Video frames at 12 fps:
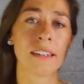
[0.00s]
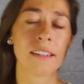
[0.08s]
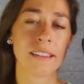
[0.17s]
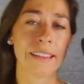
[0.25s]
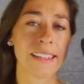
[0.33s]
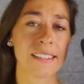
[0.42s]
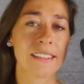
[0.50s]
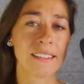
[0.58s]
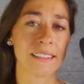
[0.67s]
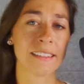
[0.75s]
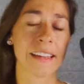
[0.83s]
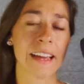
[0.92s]
that
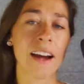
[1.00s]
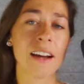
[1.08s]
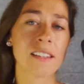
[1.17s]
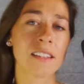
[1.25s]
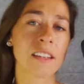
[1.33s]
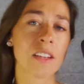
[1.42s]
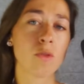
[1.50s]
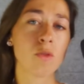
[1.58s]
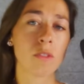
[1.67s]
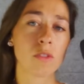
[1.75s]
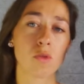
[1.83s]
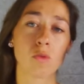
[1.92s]
they ask
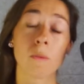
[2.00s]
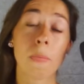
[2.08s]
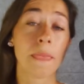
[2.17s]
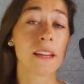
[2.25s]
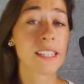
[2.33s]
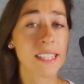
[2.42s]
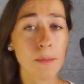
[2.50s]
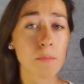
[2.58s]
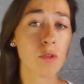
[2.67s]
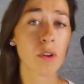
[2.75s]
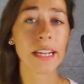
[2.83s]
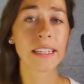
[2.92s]
you to
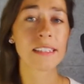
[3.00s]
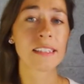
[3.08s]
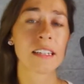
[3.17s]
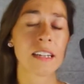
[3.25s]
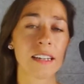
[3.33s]
separate